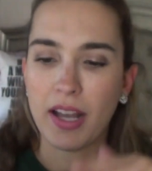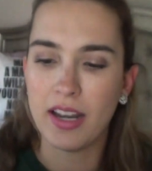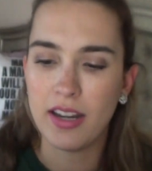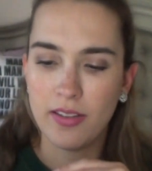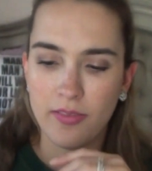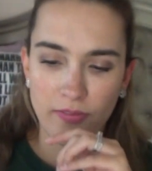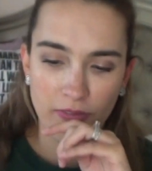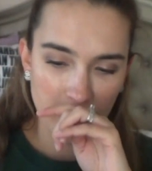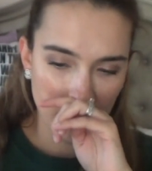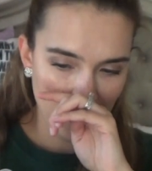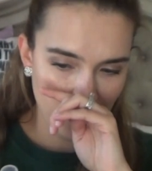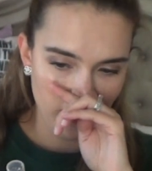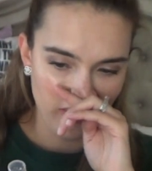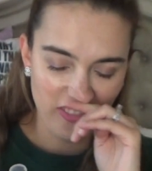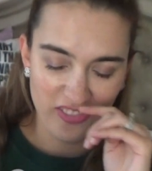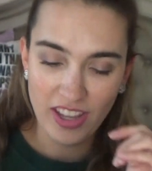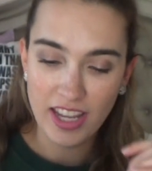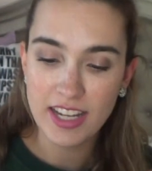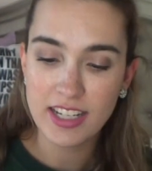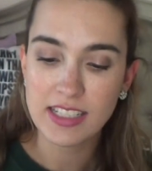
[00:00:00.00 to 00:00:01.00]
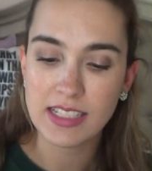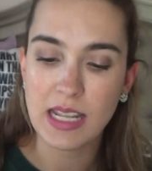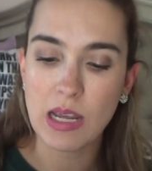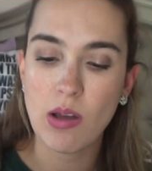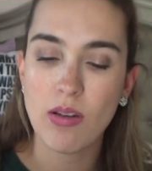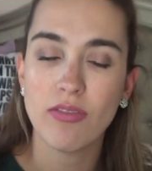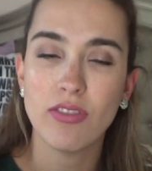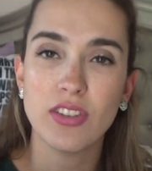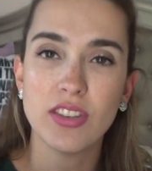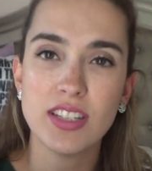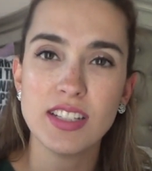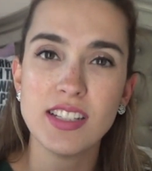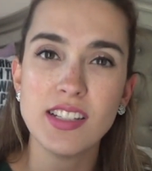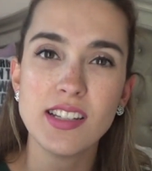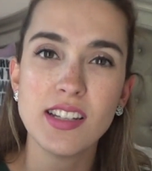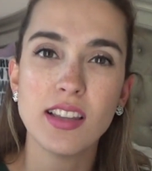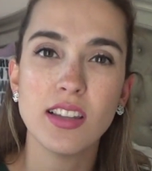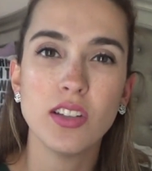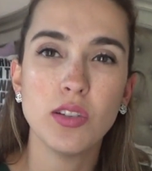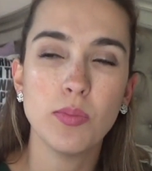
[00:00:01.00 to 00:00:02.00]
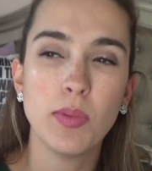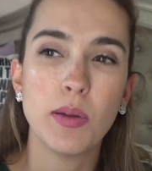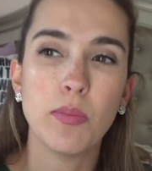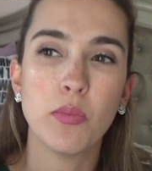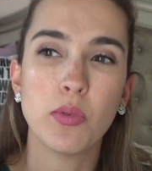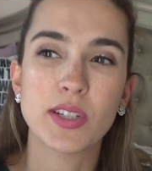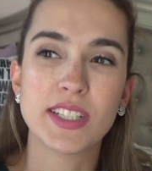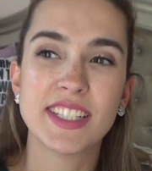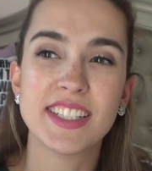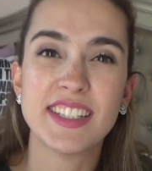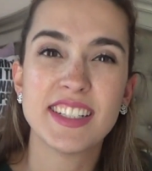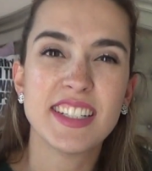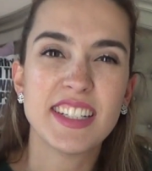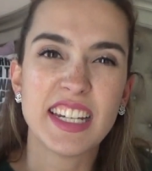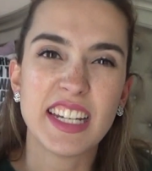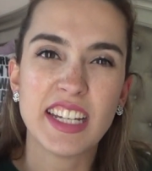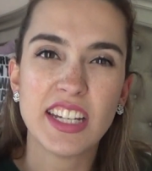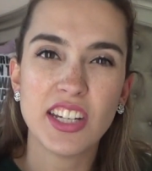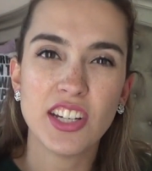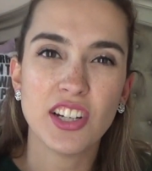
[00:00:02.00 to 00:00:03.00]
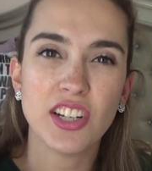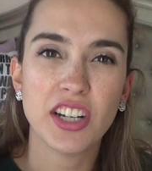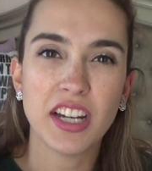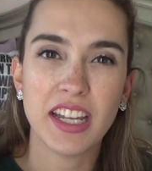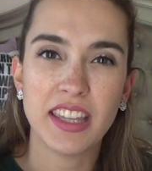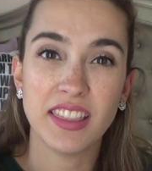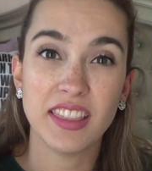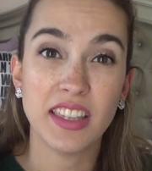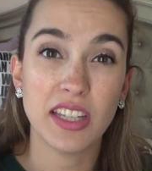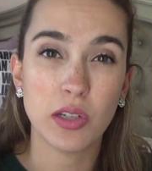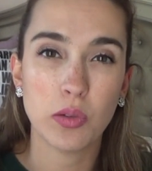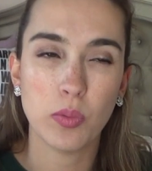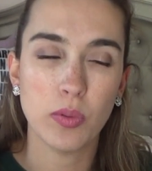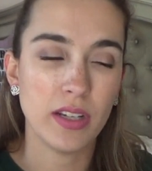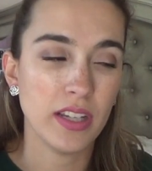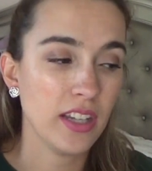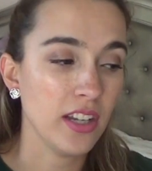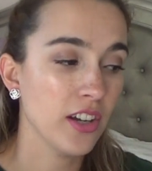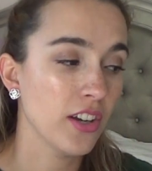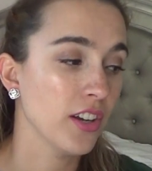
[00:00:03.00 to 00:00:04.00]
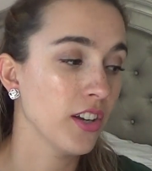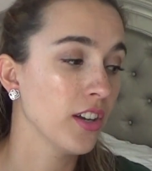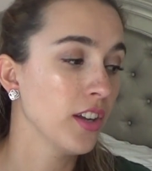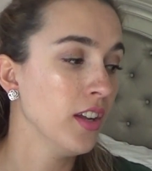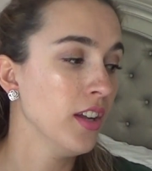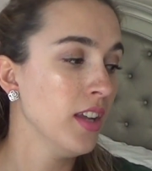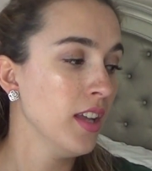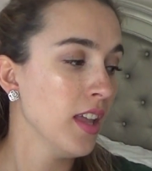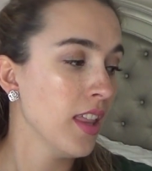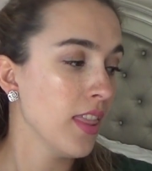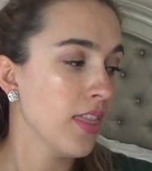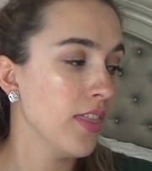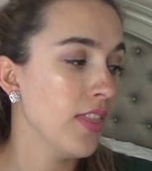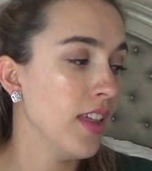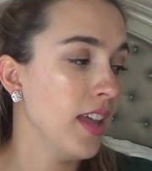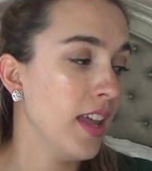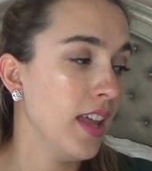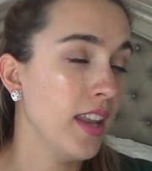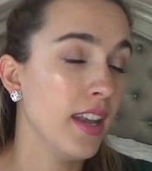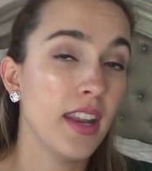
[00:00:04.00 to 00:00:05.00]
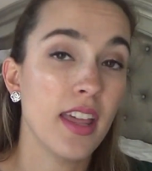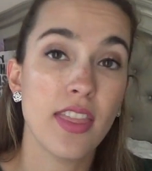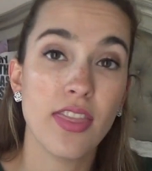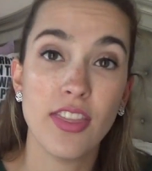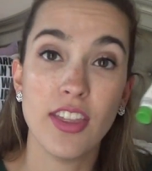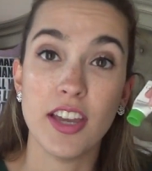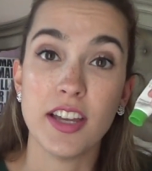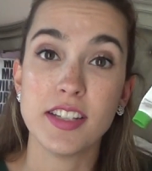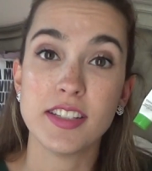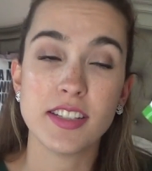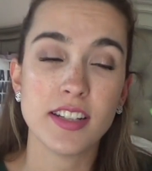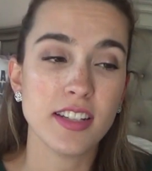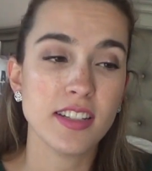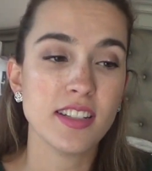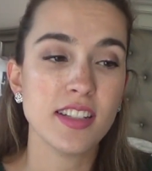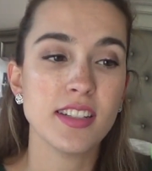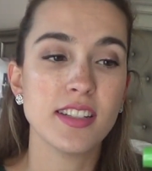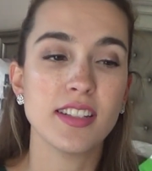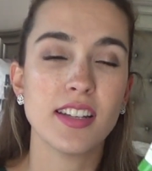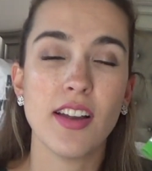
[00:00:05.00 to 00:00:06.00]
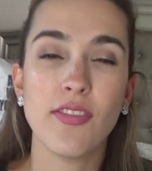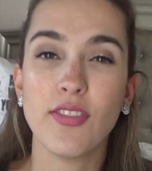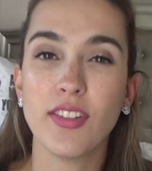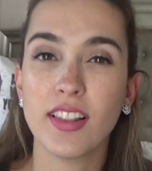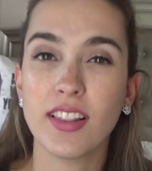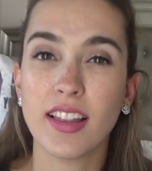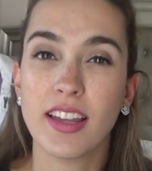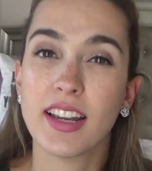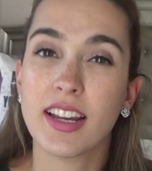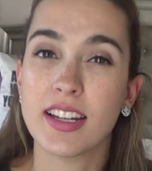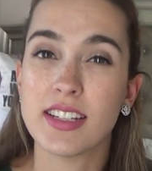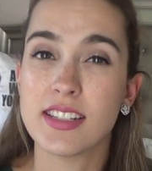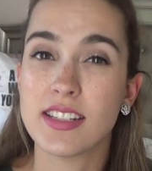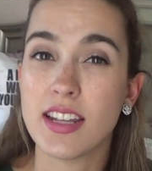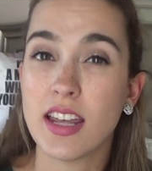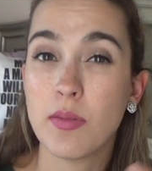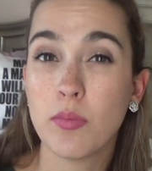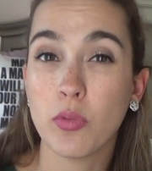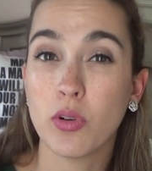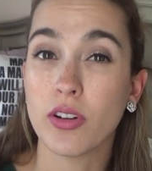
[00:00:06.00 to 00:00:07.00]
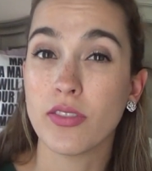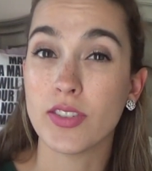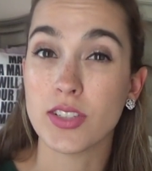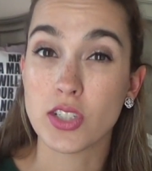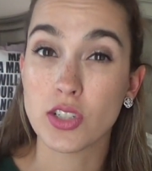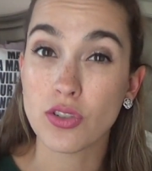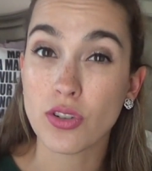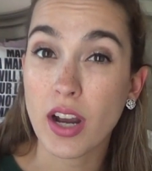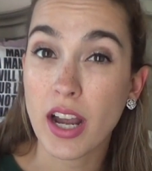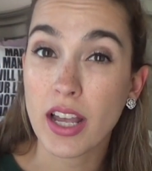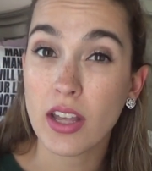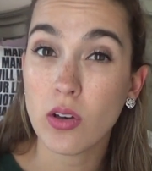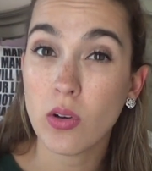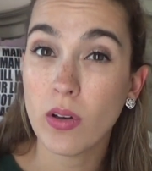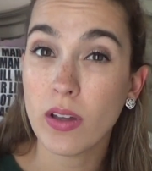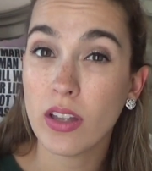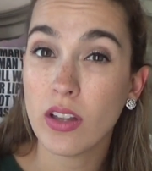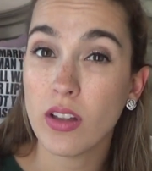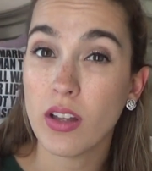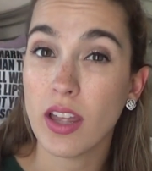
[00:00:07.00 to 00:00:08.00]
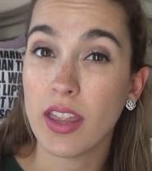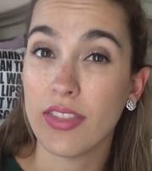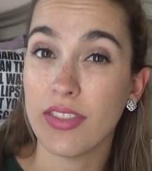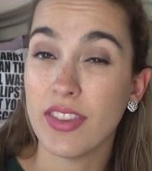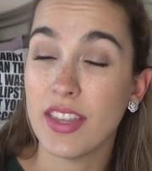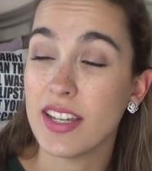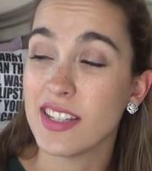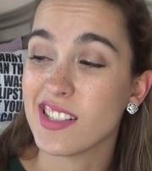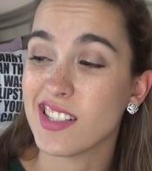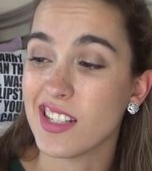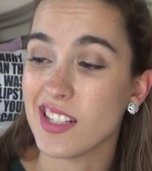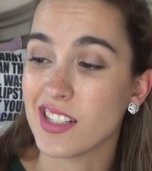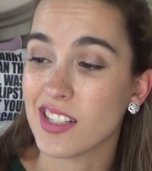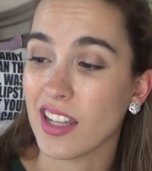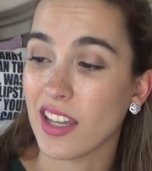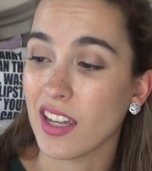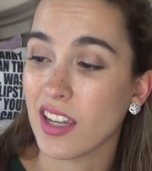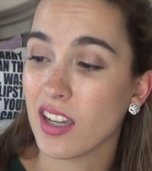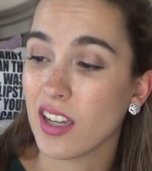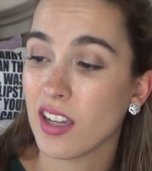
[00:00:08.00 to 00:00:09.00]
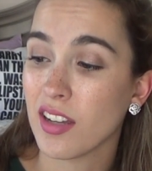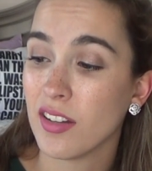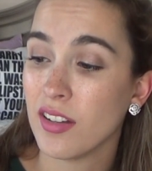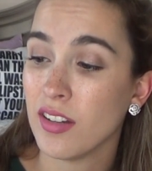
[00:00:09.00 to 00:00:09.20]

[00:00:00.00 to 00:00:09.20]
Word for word: item for your face. However, this is a little bit more stickier and liquidier than this. This is definitely, like I said, more of a dry oil and this is like